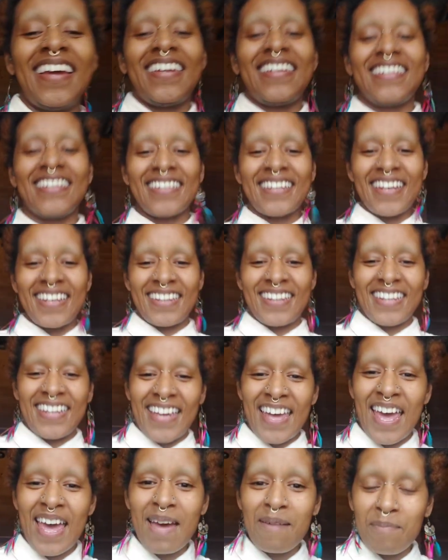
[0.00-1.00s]
had to let
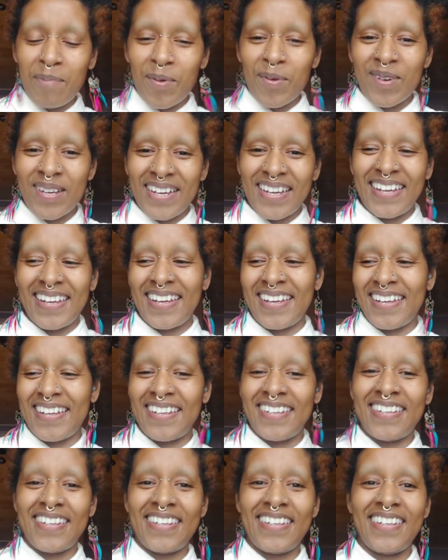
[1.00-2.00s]
the cat boy
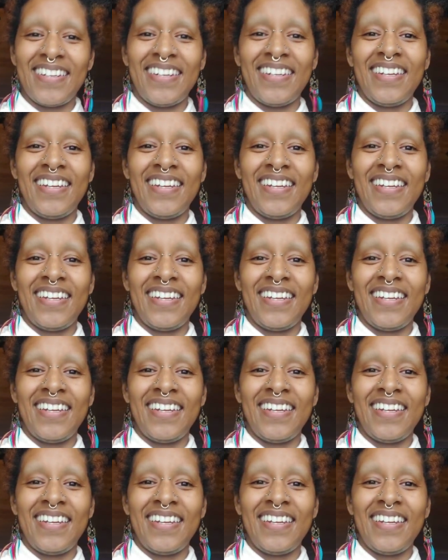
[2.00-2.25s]
in.